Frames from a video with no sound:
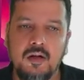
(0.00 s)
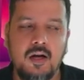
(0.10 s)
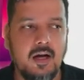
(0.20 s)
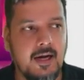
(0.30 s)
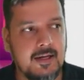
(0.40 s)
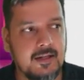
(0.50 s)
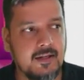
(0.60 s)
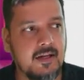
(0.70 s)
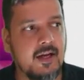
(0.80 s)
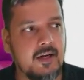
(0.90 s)

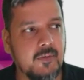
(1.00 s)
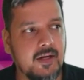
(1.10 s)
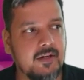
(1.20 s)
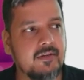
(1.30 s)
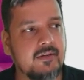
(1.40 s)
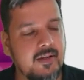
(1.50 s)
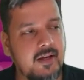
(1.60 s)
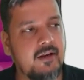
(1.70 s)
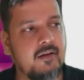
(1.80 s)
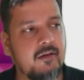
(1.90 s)
another advocate.
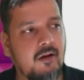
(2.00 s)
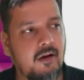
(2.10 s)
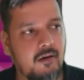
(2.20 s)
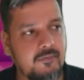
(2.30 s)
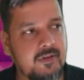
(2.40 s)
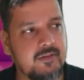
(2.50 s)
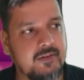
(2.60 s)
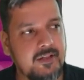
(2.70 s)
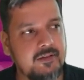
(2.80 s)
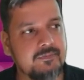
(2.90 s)
Then
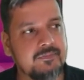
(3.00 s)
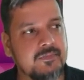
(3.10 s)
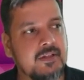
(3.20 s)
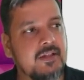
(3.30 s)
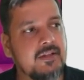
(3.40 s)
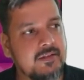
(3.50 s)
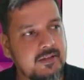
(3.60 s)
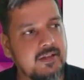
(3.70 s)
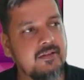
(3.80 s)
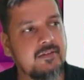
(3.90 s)
obviously
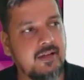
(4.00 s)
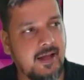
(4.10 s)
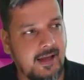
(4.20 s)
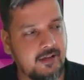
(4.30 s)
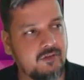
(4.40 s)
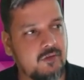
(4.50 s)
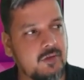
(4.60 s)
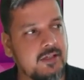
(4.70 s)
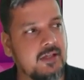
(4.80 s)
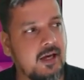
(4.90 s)
things
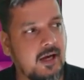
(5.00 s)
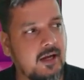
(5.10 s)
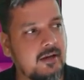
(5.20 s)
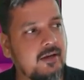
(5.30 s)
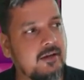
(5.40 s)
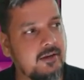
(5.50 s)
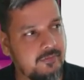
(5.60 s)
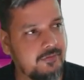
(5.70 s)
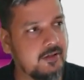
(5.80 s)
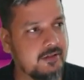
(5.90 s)
actually are
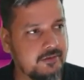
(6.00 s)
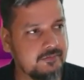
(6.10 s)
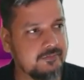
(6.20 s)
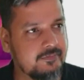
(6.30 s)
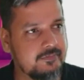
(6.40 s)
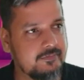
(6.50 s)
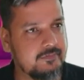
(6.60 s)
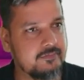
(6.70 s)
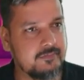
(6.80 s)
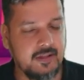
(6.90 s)
different.
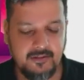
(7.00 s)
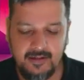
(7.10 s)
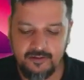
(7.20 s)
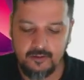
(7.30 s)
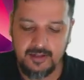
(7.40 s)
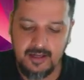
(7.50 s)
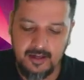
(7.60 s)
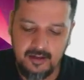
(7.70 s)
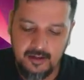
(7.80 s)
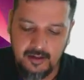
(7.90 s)
Things actually
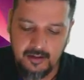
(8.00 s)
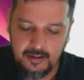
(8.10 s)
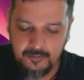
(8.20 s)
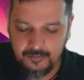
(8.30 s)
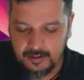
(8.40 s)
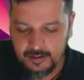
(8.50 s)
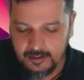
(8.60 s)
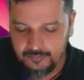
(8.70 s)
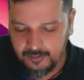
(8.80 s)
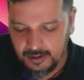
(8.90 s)
are different.
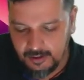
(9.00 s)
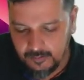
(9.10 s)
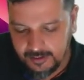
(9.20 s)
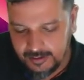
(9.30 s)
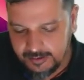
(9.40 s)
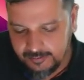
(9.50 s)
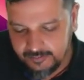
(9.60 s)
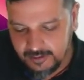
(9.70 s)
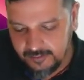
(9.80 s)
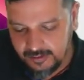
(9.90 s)
If advocate is
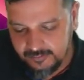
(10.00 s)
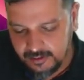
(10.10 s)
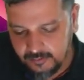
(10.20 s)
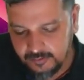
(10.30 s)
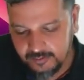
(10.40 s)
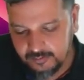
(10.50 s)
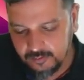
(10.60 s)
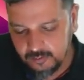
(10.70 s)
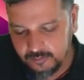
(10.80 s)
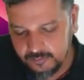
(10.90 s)
giving services to